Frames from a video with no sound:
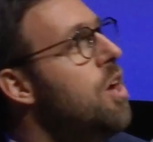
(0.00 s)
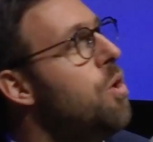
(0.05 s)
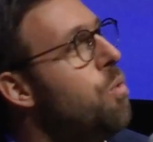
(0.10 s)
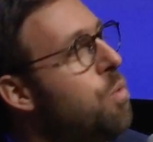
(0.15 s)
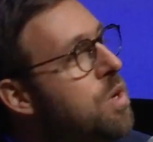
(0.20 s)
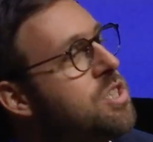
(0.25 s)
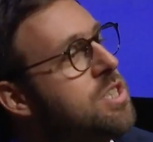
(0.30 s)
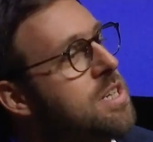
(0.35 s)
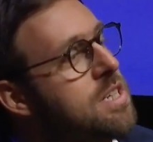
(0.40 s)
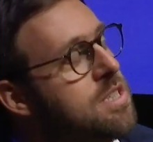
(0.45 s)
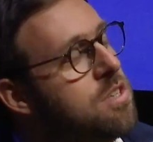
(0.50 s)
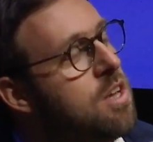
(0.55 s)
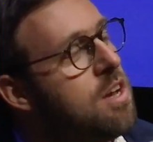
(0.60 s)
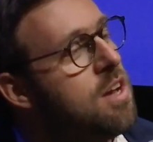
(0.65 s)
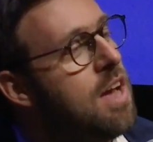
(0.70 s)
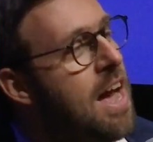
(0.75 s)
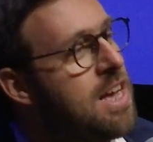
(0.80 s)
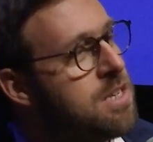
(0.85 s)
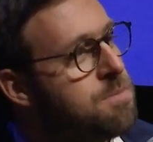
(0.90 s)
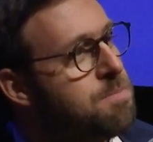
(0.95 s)
which is
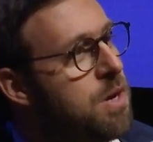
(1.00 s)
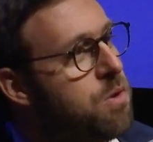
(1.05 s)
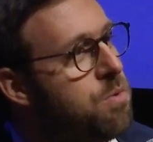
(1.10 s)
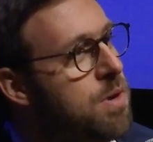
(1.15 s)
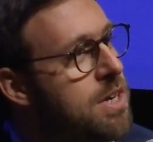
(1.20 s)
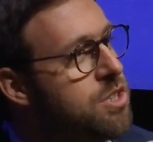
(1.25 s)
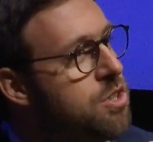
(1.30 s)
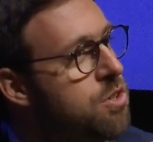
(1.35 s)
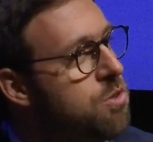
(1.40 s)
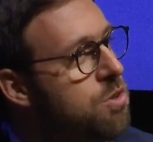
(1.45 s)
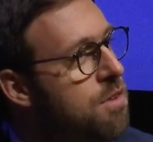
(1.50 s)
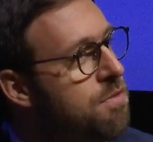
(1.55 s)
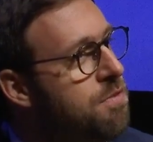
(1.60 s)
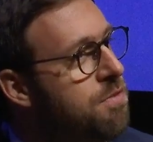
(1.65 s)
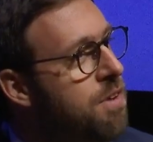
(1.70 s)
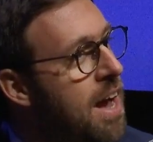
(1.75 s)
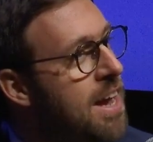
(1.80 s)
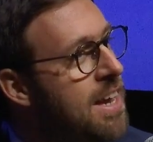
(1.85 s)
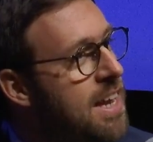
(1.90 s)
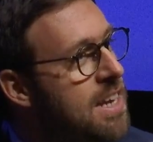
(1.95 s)
the aspect ratio
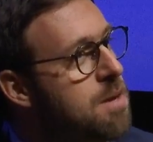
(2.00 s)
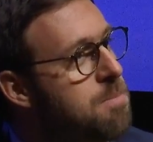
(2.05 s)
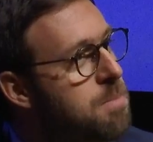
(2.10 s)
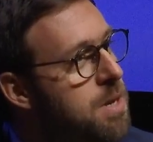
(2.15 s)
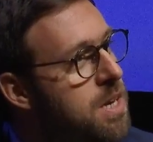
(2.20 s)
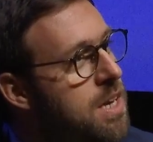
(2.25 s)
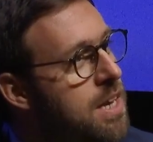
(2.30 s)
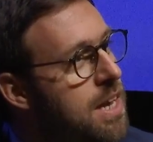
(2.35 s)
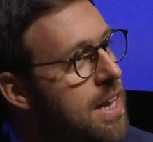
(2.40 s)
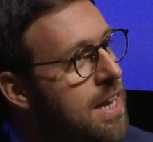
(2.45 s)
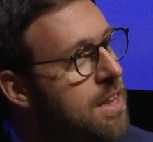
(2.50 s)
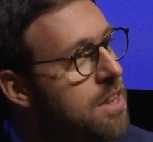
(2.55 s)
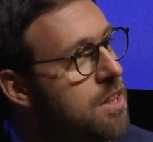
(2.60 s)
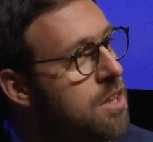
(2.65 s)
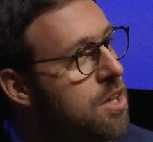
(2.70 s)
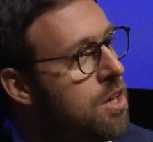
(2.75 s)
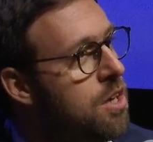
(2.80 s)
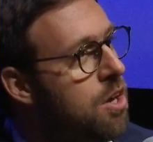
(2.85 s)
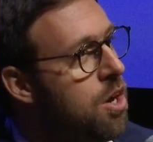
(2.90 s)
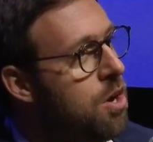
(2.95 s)
of Academy
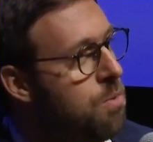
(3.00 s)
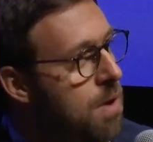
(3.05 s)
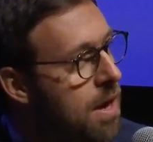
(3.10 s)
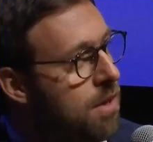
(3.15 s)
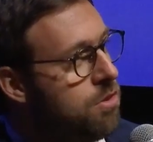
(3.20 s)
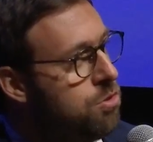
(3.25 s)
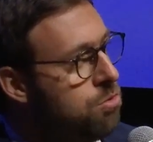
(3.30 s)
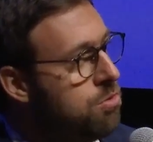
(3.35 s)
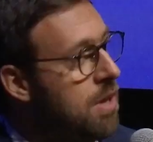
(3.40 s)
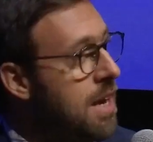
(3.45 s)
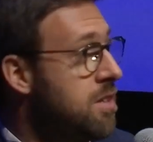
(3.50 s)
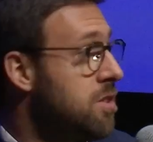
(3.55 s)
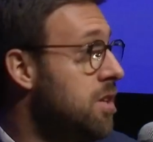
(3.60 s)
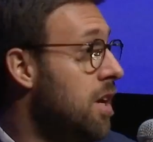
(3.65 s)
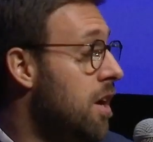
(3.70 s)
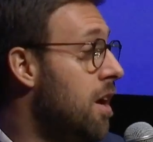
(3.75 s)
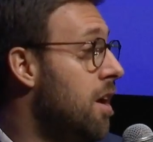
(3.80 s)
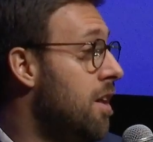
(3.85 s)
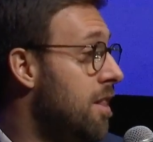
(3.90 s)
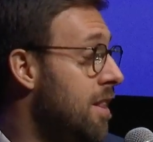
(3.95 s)
in around
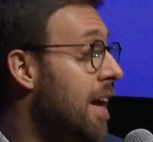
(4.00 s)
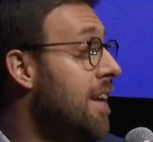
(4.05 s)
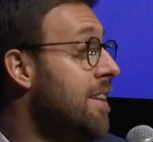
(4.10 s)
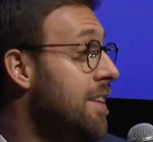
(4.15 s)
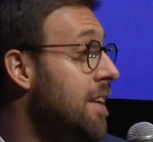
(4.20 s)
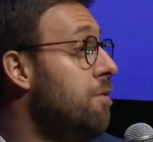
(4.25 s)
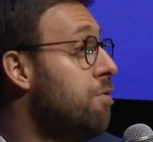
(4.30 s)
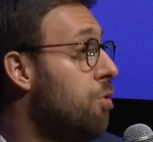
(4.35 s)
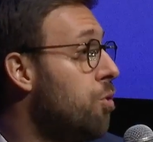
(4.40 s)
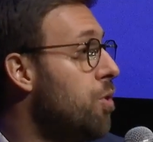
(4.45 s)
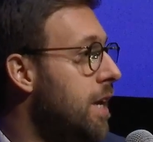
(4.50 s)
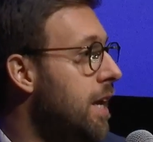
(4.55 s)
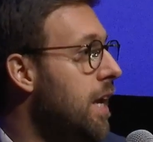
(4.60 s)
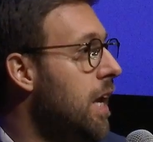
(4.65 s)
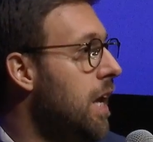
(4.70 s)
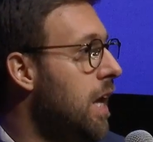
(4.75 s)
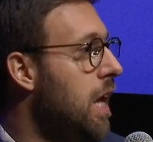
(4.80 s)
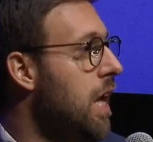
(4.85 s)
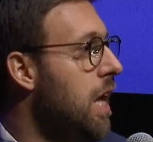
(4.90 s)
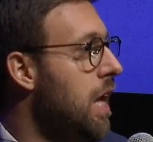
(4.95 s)
1940.
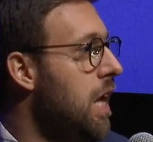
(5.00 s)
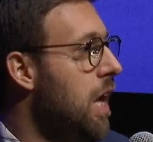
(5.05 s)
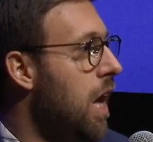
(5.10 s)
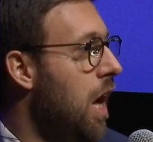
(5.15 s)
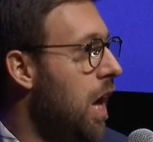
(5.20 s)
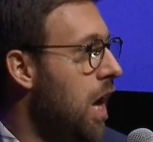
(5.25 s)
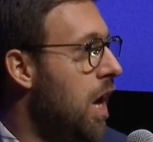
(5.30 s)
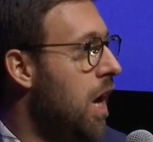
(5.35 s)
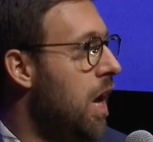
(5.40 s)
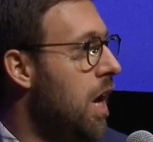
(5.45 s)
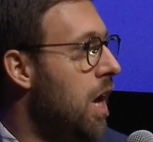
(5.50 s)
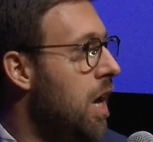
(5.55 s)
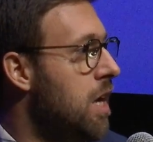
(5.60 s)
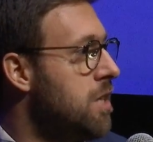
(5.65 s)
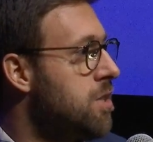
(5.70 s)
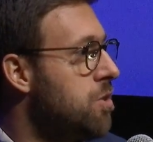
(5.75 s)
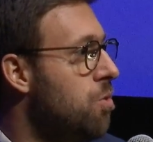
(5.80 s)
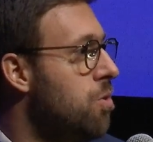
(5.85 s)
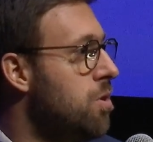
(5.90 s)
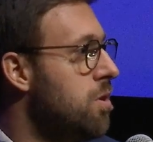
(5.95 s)

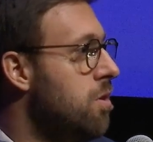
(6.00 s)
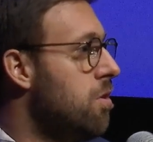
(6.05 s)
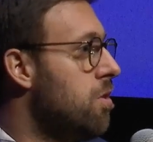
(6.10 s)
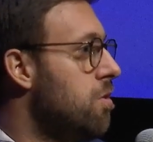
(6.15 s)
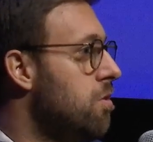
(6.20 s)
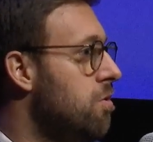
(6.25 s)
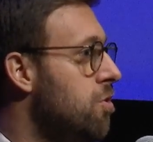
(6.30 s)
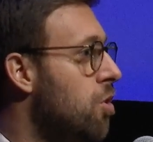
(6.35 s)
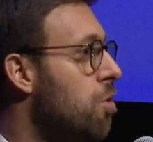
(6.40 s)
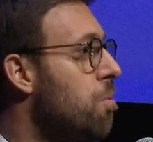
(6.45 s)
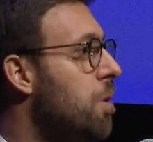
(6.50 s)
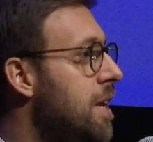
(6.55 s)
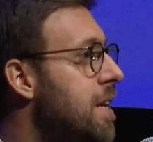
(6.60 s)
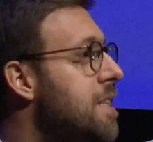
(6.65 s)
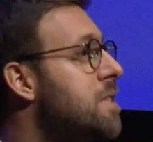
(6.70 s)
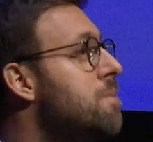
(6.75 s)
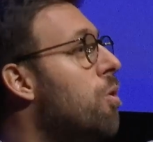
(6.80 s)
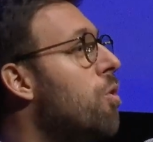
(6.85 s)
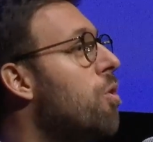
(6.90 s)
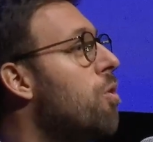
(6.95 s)
So normally
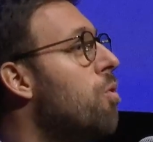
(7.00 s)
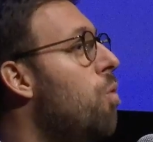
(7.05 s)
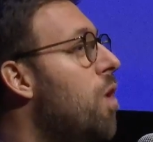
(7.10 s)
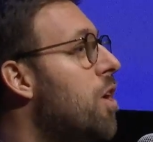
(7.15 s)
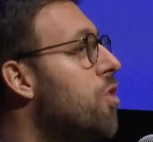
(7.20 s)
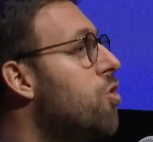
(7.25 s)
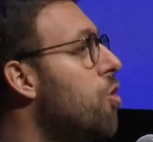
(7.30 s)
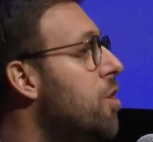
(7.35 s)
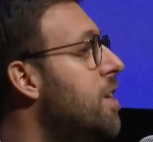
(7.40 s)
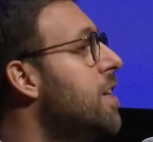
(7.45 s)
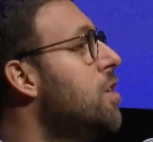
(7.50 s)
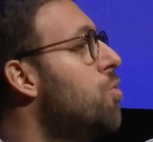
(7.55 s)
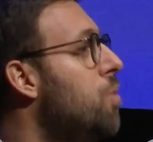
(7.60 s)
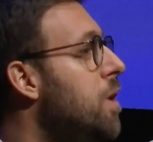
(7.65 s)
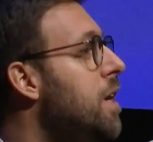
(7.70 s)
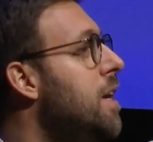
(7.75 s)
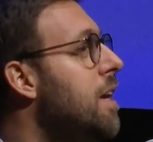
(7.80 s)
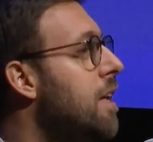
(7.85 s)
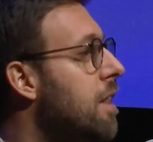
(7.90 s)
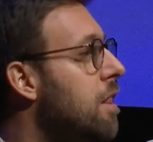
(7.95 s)
it's more
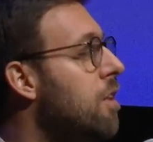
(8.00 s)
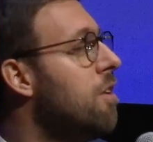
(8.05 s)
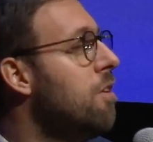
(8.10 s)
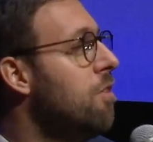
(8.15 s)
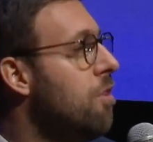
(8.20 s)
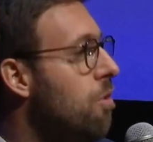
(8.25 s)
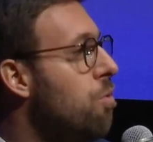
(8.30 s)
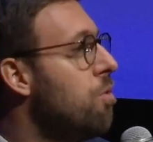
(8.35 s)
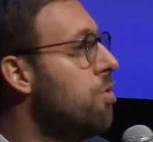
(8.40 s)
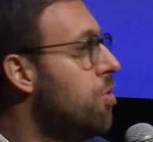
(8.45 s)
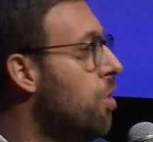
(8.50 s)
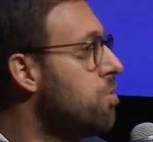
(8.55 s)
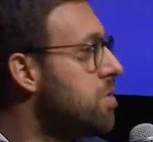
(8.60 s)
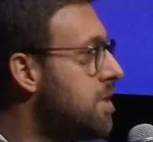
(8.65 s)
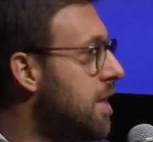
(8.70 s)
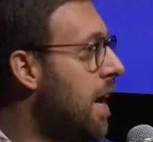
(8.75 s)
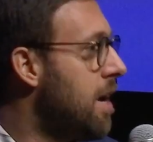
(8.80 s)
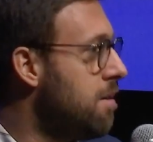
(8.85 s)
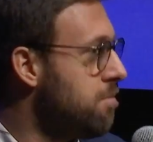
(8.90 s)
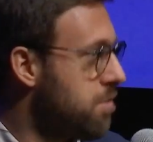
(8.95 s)
1:33 in
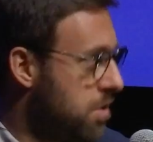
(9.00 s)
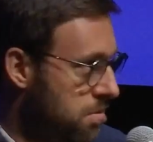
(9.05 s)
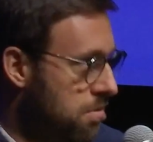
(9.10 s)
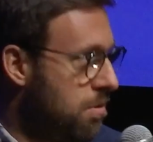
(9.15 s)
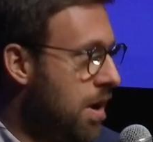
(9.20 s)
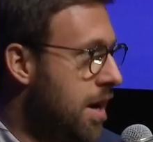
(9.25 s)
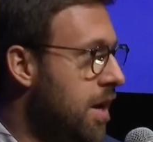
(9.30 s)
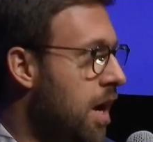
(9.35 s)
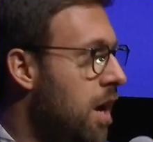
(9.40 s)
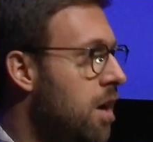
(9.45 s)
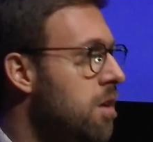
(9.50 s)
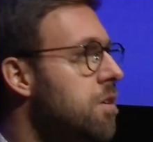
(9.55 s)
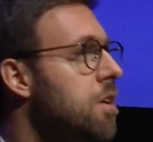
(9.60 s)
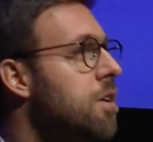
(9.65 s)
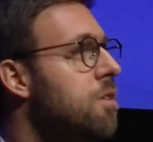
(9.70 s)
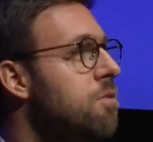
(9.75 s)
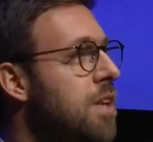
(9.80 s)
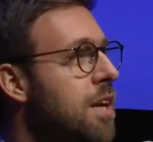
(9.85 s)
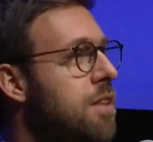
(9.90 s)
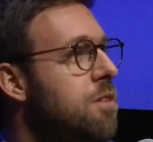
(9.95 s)
those times. Right now
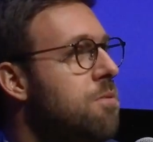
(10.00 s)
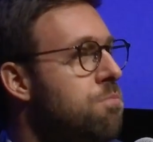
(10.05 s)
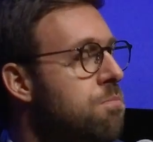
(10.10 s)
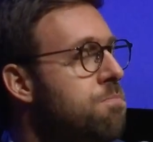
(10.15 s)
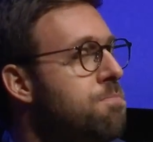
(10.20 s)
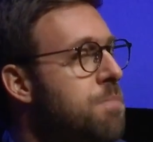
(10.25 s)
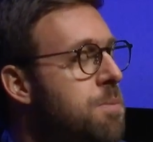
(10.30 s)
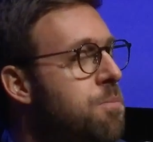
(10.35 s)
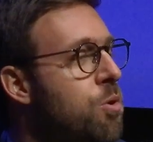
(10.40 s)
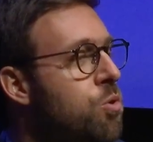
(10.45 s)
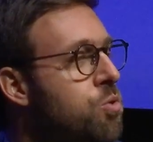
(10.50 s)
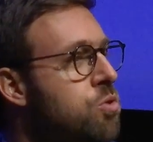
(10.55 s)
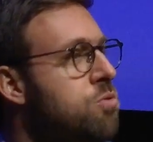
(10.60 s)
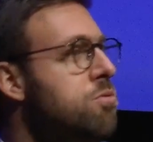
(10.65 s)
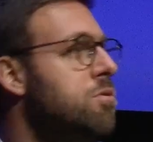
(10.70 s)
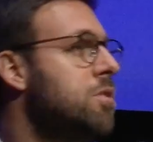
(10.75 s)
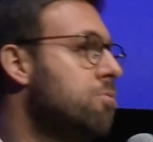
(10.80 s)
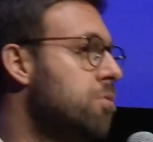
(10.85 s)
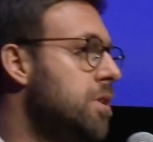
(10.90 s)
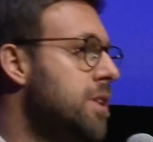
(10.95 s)
that people do,
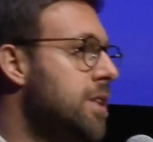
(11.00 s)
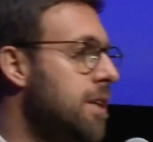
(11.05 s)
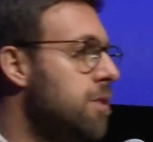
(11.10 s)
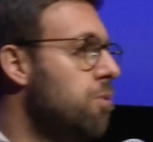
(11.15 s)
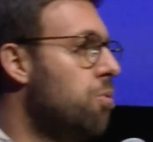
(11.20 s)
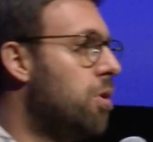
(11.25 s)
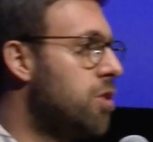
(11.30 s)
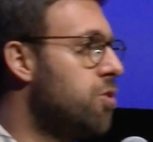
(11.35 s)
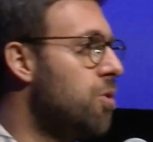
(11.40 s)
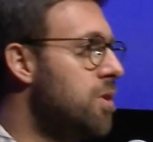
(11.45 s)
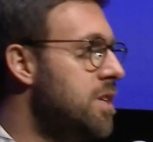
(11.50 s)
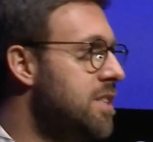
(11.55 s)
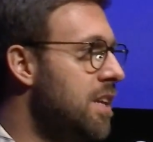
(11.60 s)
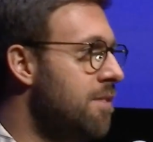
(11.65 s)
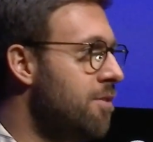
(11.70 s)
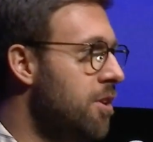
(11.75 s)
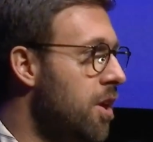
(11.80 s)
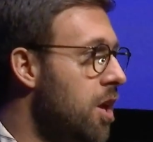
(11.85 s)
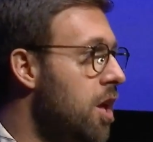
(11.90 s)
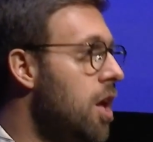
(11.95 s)
we did
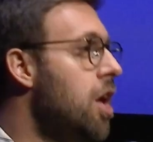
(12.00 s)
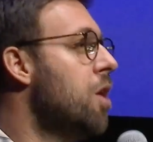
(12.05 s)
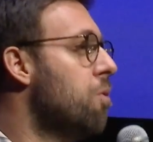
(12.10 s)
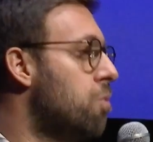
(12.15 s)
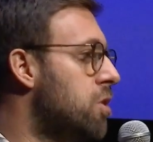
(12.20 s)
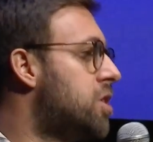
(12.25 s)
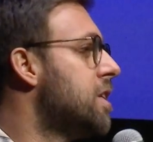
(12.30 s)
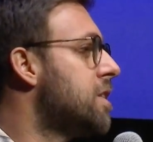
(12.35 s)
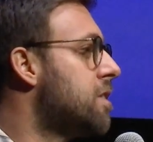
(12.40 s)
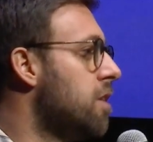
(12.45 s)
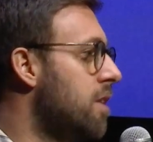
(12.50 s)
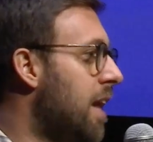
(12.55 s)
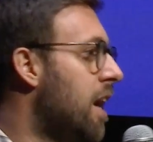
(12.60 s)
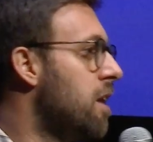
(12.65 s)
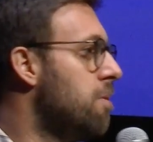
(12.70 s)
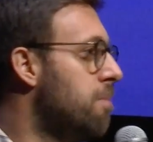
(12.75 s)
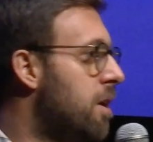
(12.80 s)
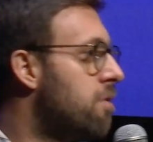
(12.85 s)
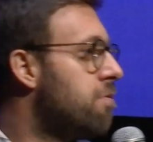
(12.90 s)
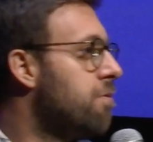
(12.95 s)
1:37, which is a
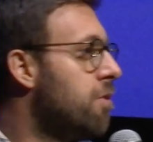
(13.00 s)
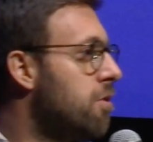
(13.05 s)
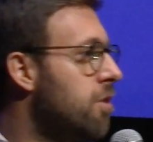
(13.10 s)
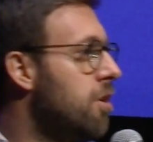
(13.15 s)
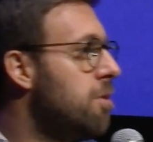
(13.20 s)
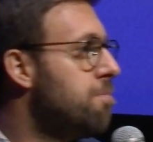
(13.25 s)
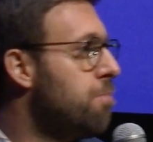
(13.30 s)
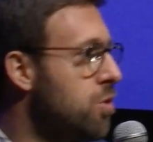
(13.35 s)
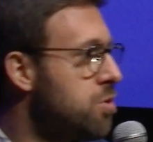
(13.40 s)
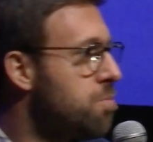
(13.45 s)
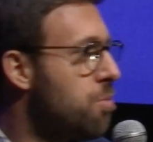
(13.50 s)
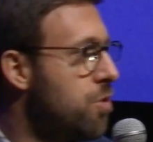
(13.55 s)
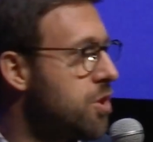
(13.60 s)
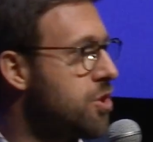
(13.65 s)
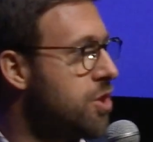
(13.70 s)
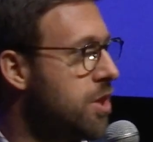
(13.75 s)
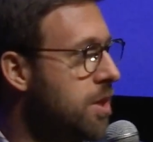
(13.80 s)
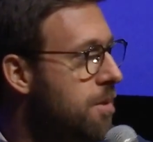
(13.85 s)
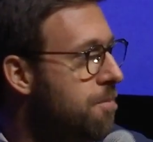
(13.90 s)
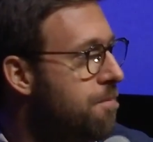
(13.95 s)
nightmare for the
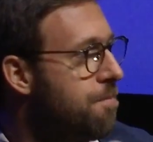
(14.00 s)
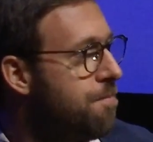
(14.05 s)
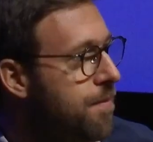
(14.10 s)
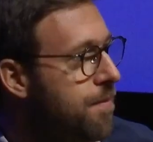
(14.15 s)
post-production.